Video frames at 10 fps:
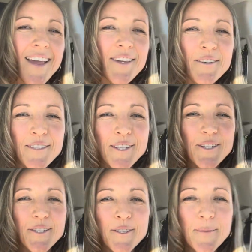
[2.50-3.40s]

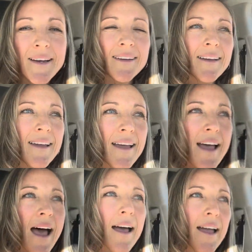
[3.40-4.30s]
YouTube.
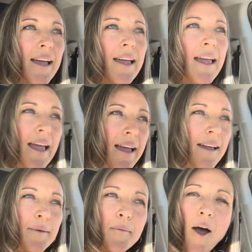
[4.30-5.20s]

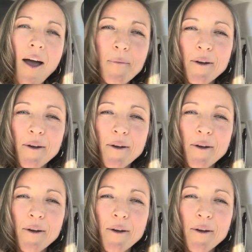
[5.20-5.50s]
I'm